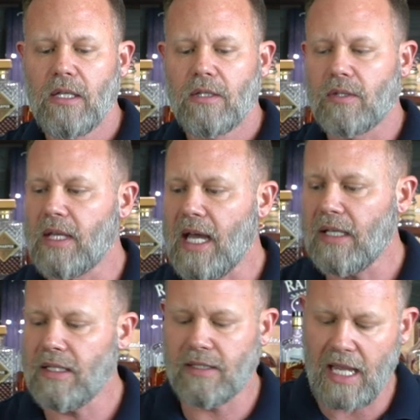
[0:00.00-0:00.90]
So that
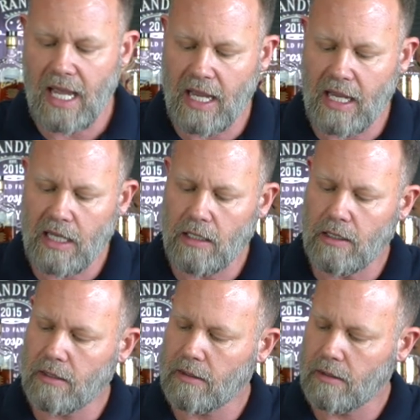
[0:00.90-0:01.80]
is A.
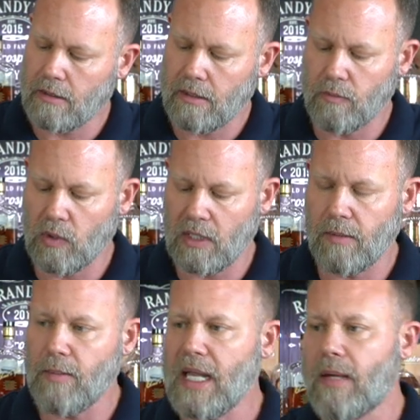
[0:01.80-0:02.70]
Then we're going to
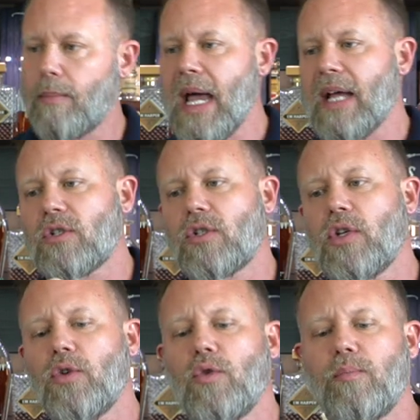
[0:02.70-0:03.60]
make batch
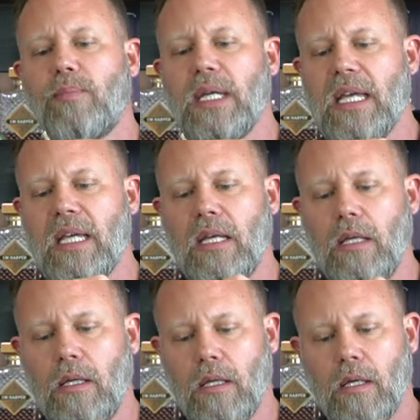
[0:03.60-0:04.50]

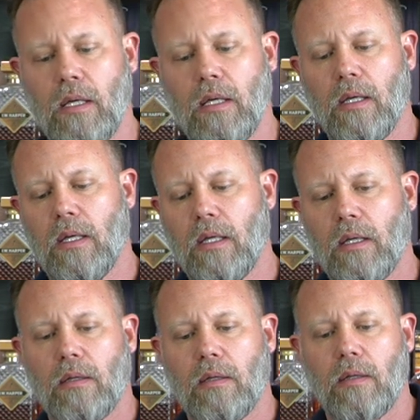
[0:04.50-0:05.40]
2B.
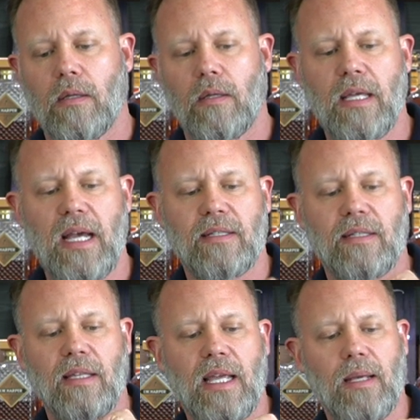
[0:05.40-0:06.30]
That's
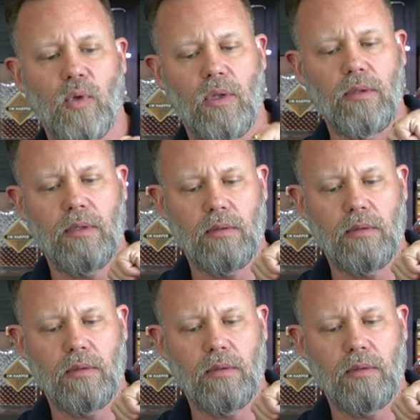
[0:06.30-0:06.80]
labeled.